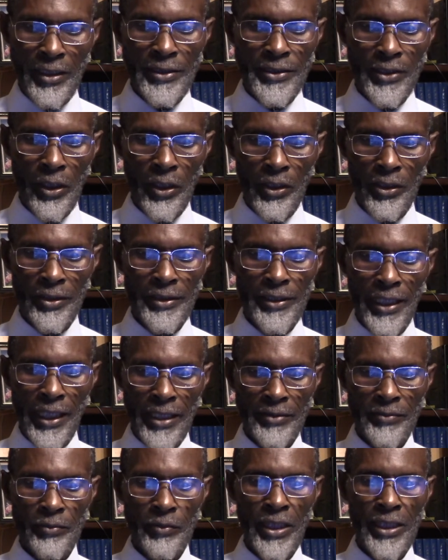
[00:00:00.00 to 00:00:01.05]
So,
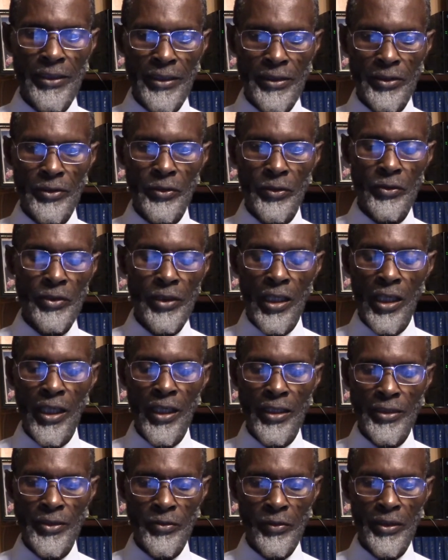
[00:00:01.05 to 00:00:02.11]
yeah, well, the two
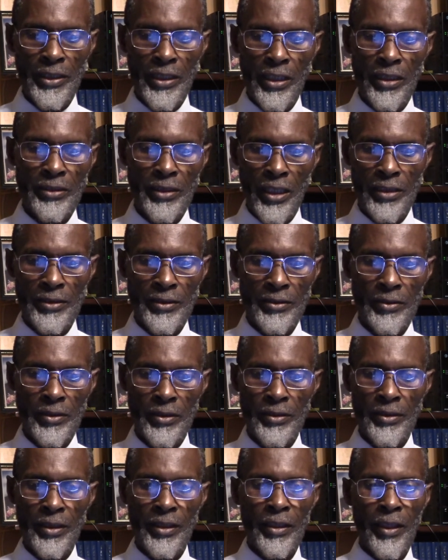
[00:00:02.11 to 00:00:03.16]
lawyers, whether or not
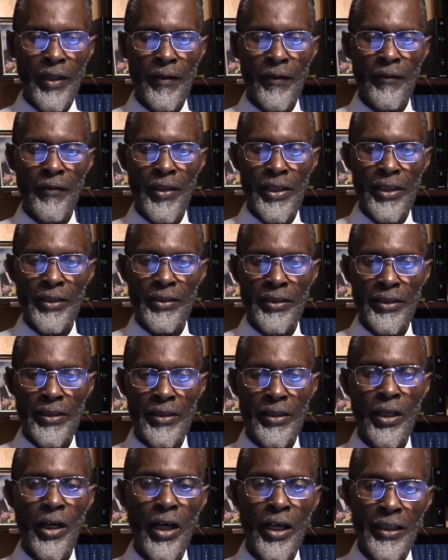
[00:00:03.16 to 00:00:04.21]
the, the, the
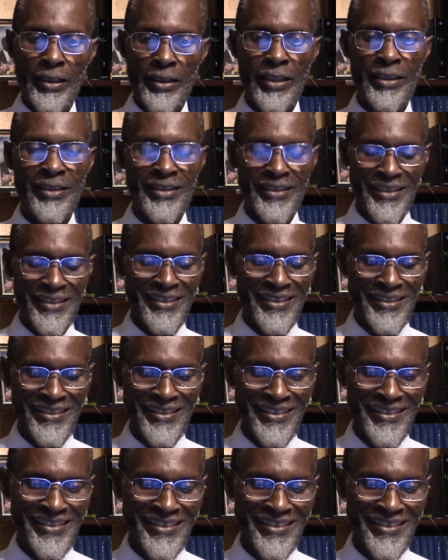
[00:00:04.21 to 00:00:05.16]
lawyer,